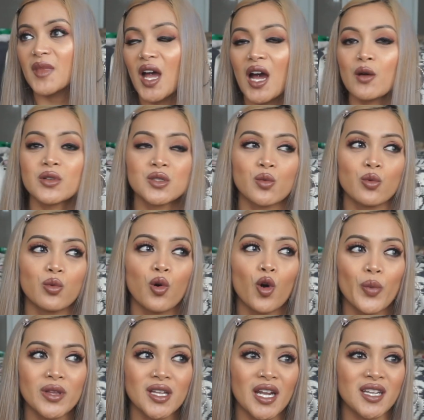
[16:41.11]
I was
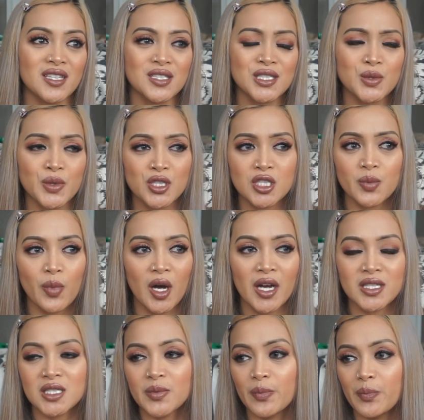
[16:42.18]
hoping that I can switch
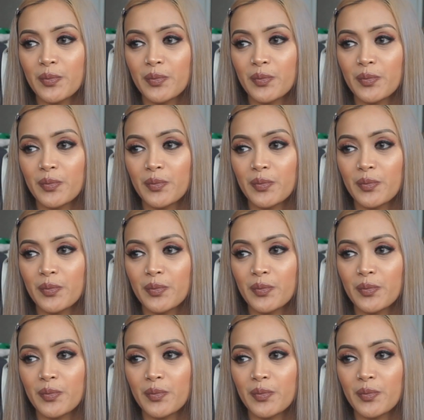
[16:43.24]
spots,